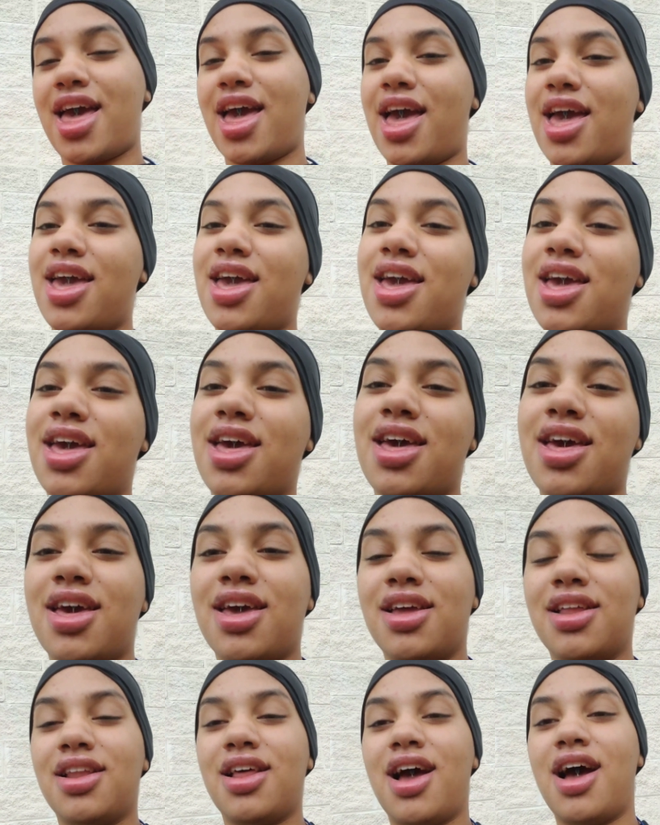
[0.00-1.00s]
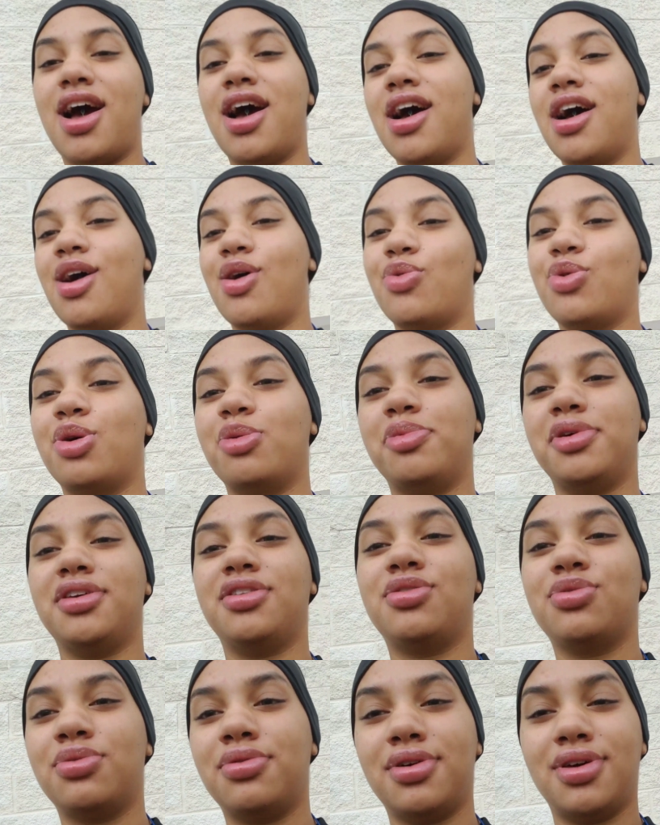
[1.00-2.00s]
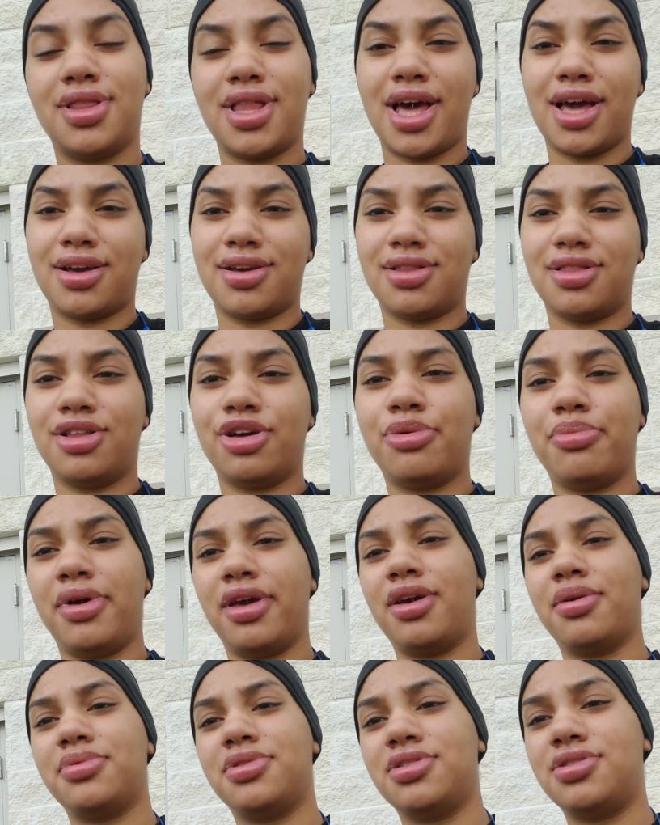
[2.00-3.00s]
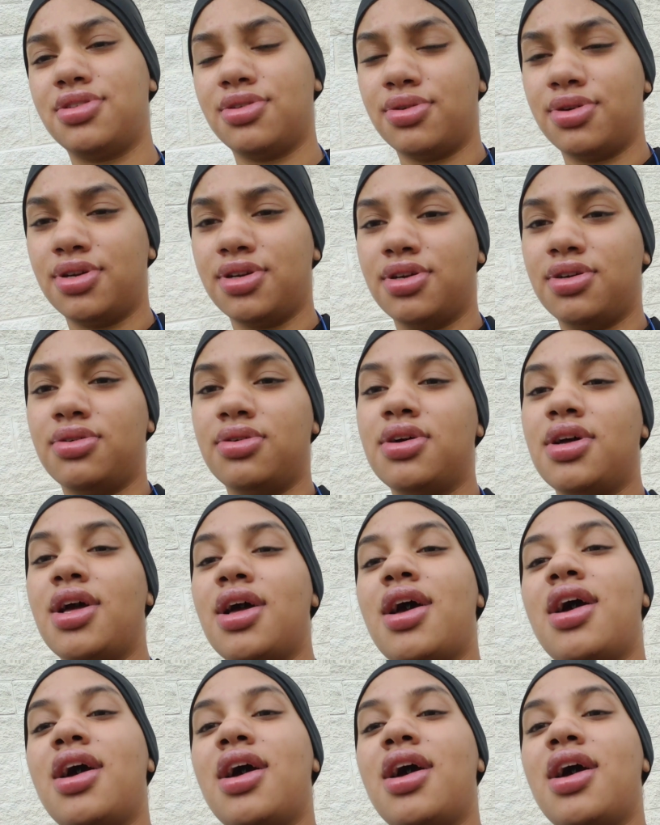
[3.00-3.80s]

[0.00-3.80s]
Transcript: and I will be doing like a little makeup tutorial.